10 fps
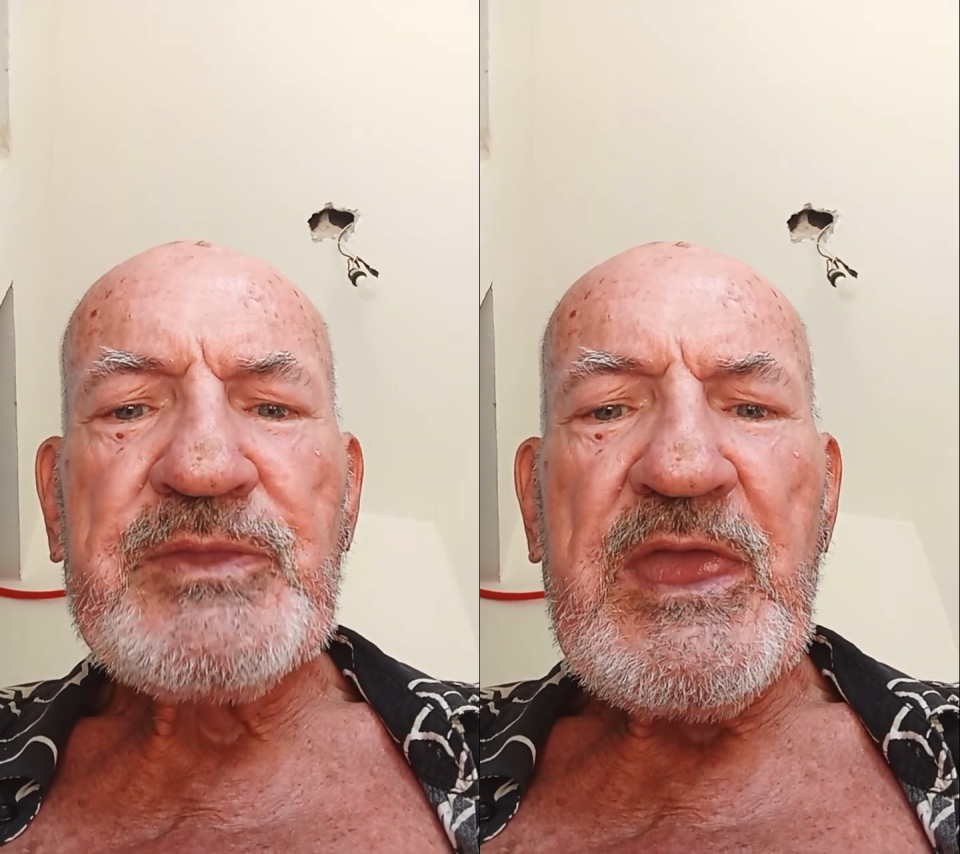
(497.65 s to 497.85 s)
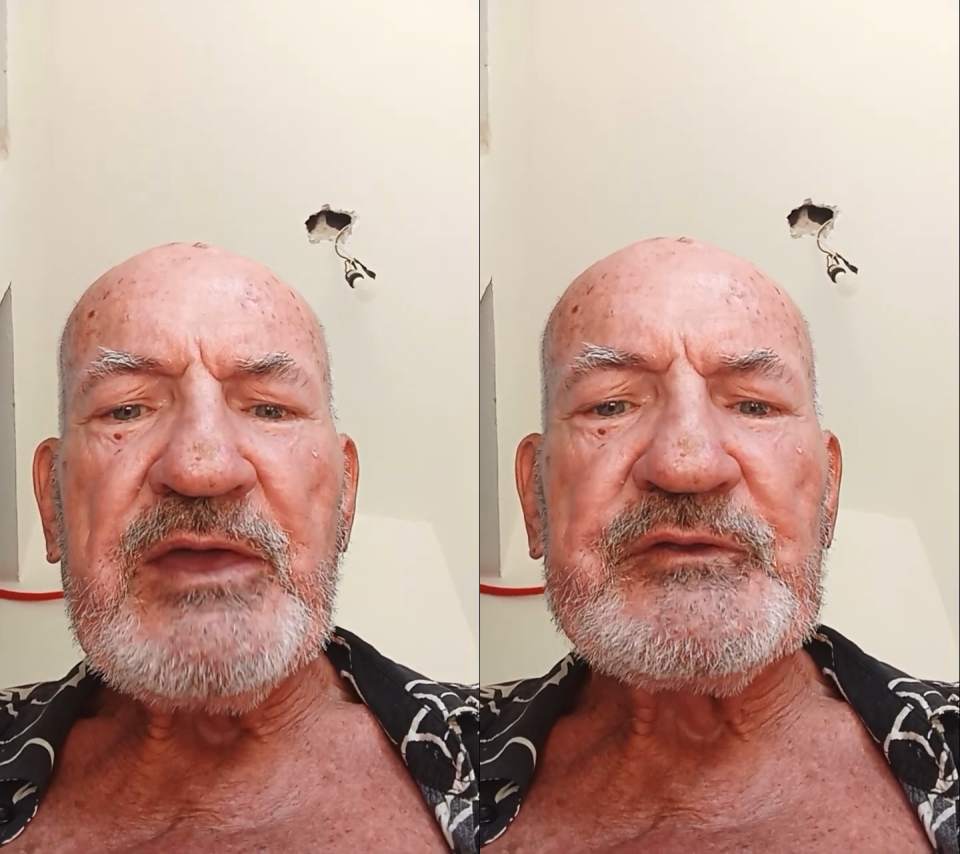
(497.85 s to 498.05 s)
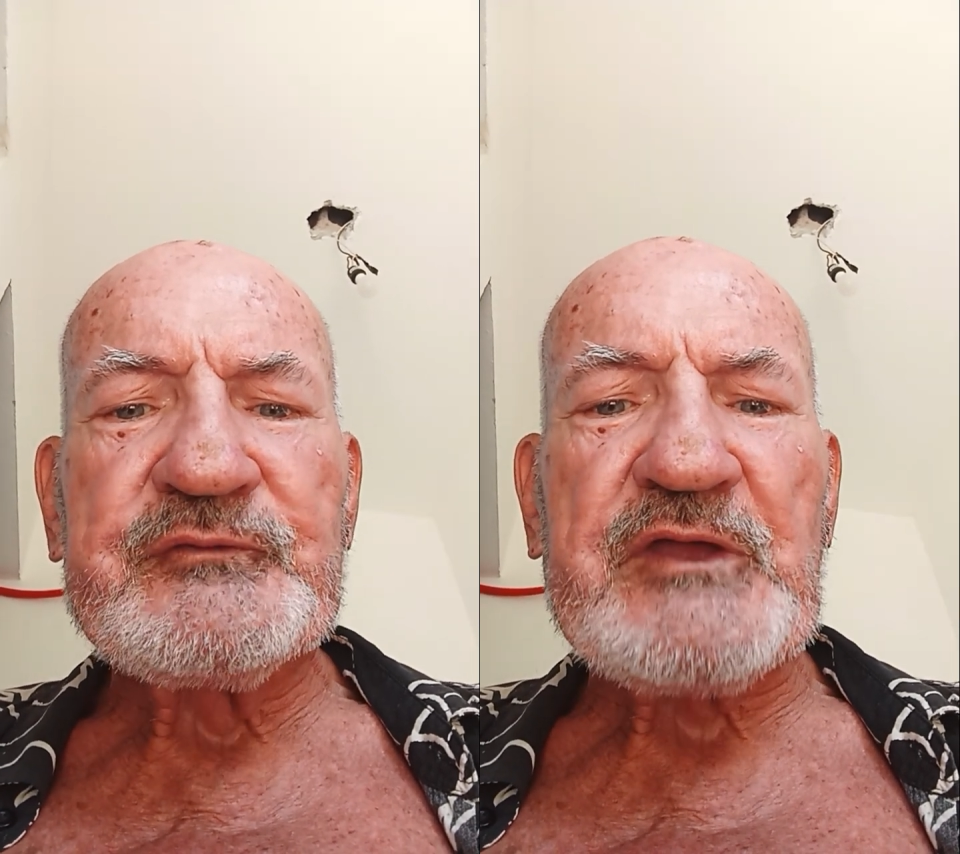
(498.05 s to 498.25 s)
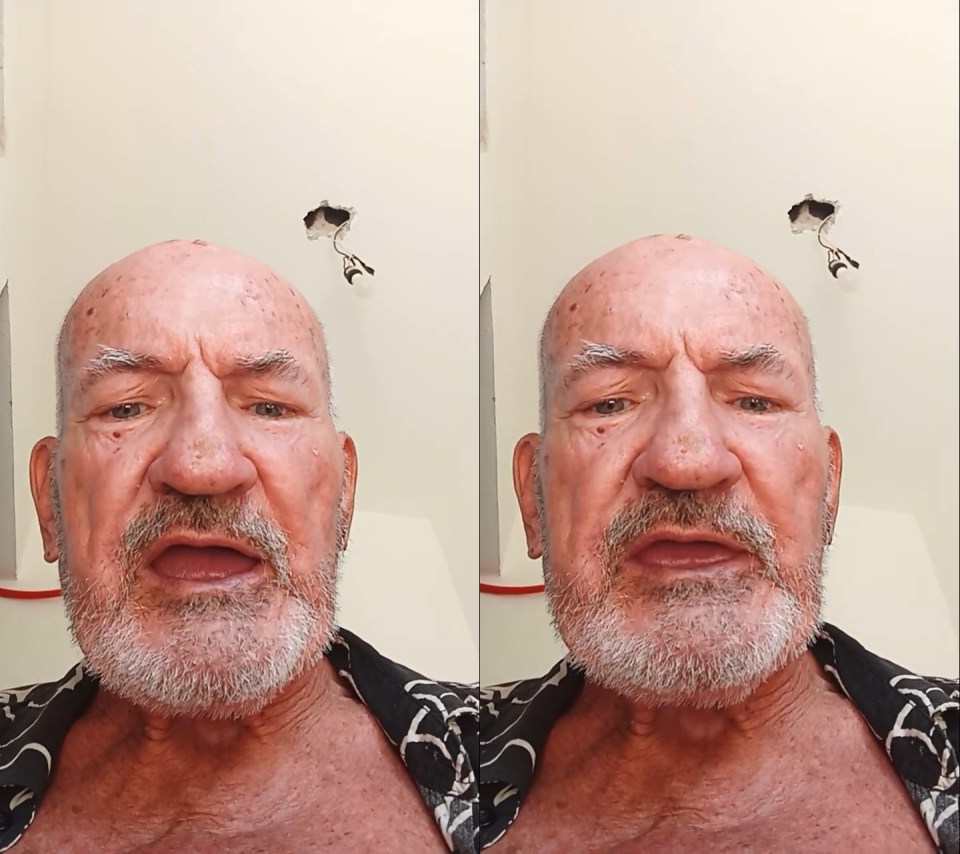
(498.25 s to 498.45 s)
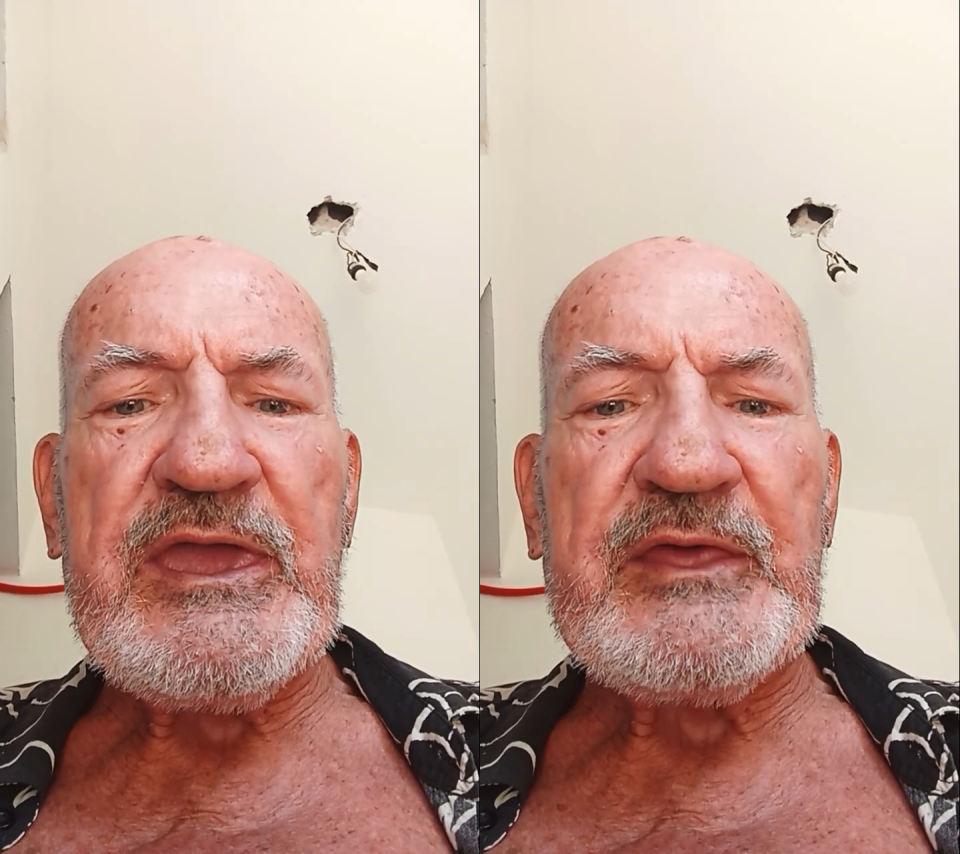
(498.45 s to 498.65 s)
And this guy
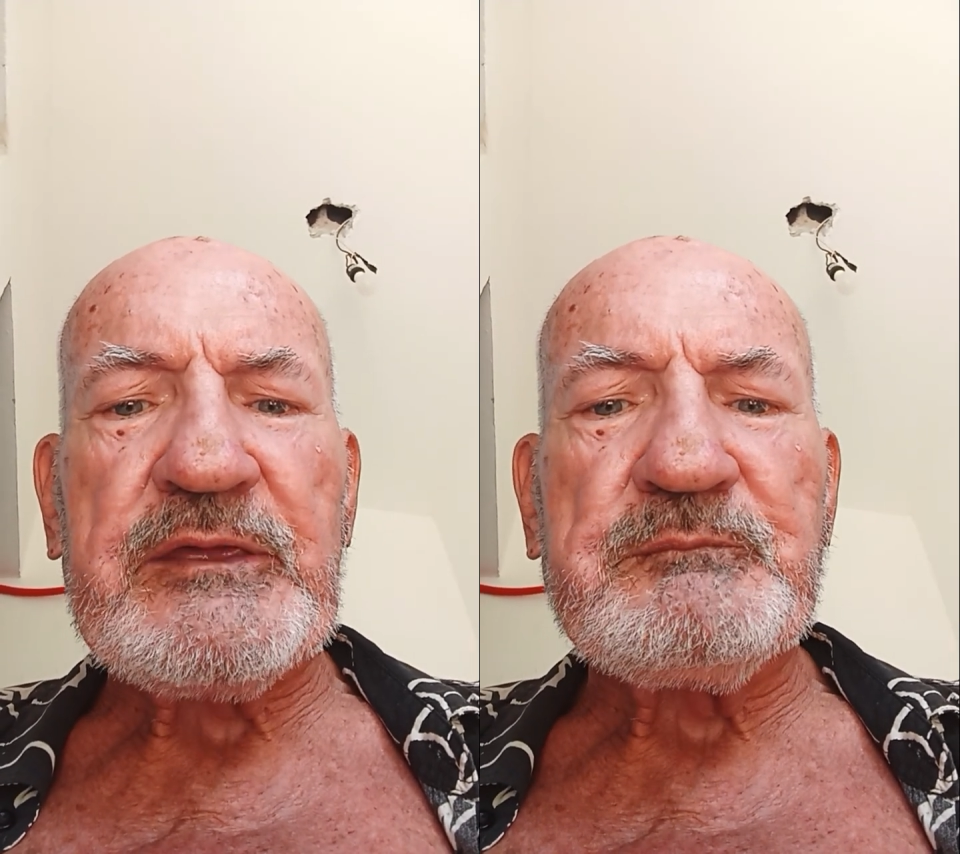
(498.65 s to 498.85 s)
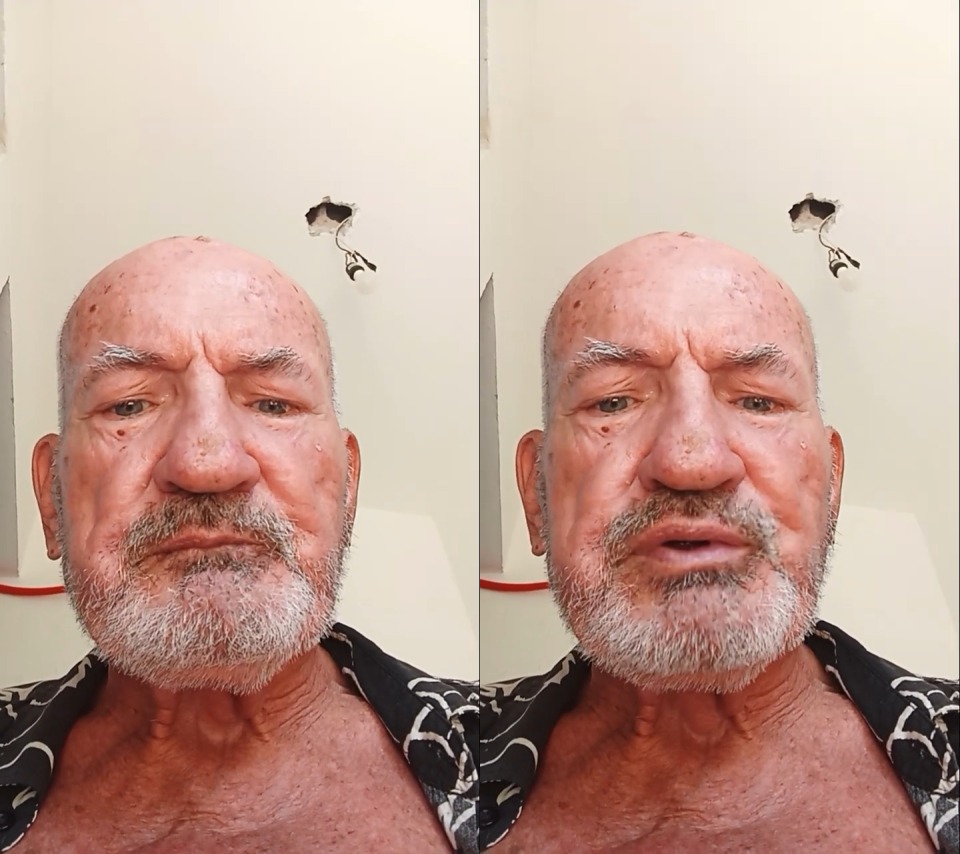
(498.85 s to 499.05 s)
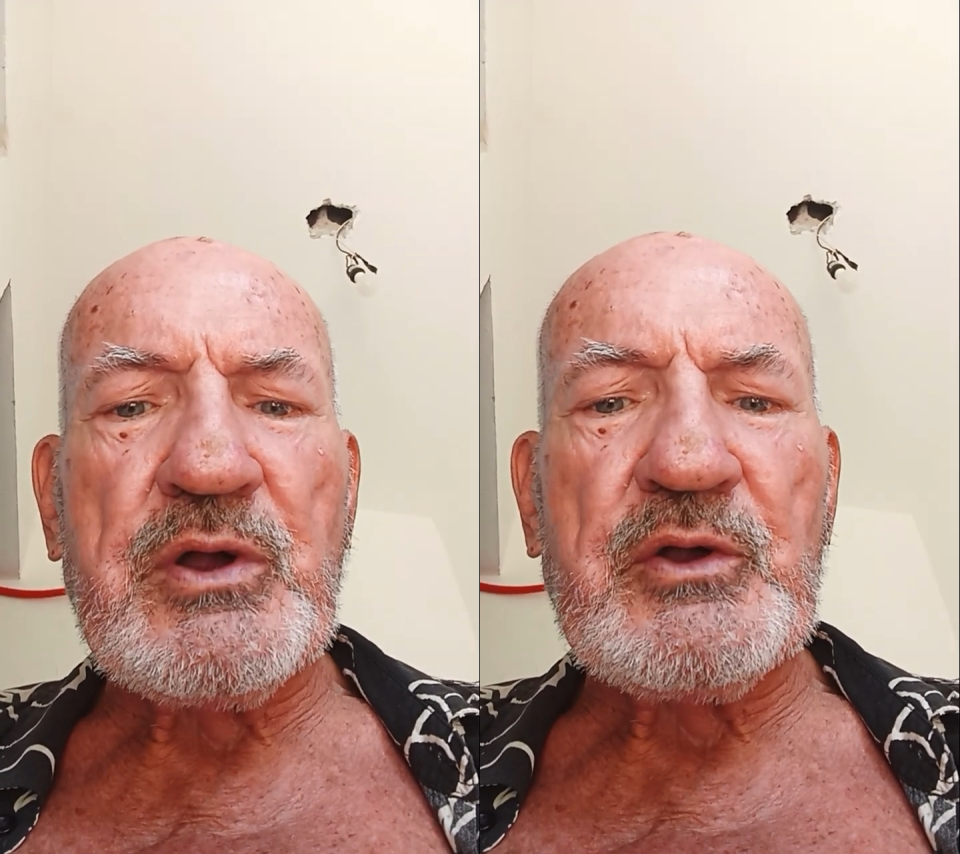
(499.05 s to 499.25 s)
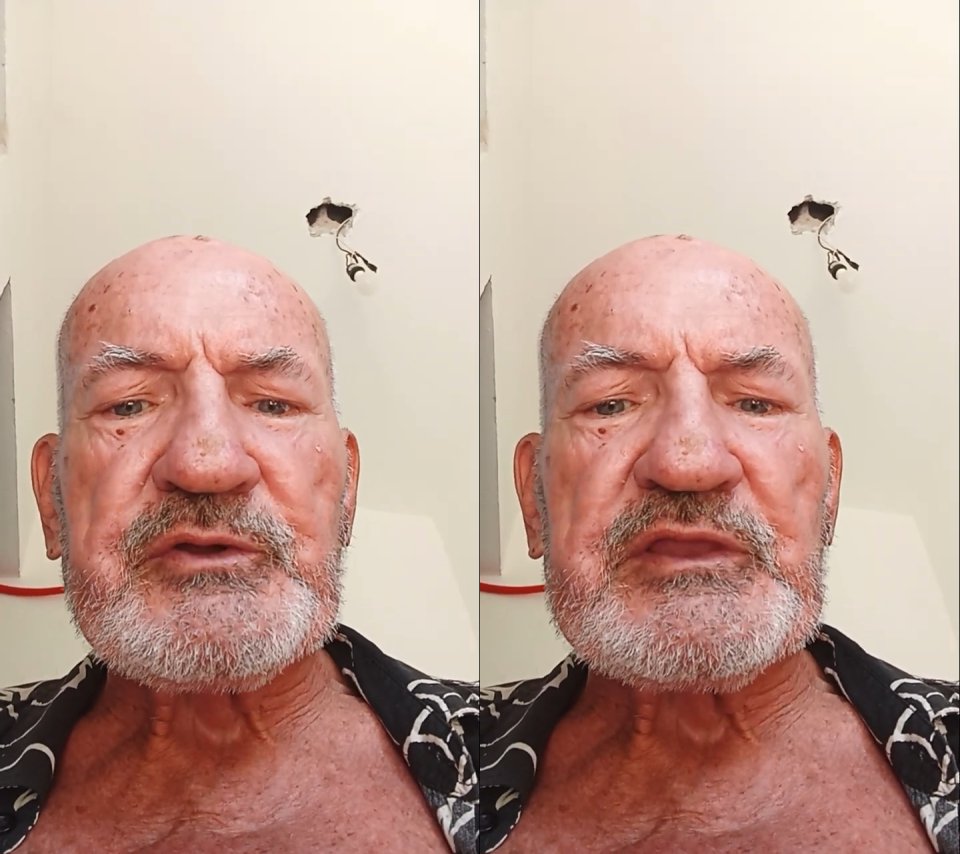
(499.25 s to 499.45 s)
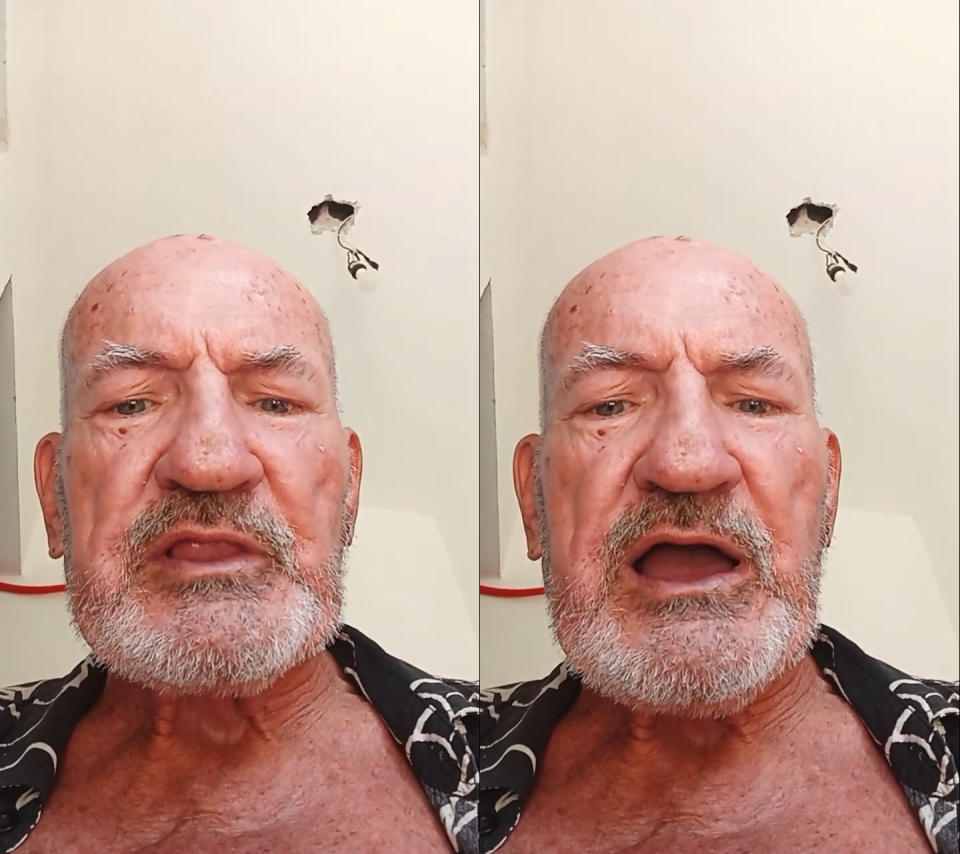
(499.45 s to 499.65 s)
had a
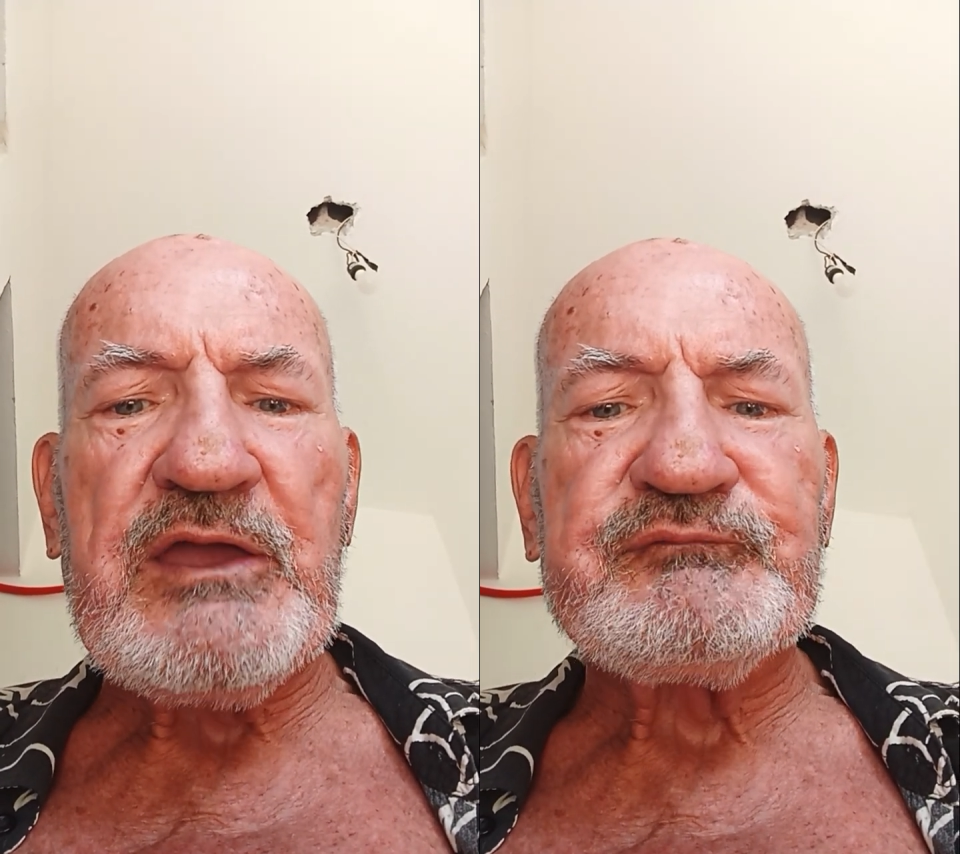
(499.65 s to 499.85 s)
broken life.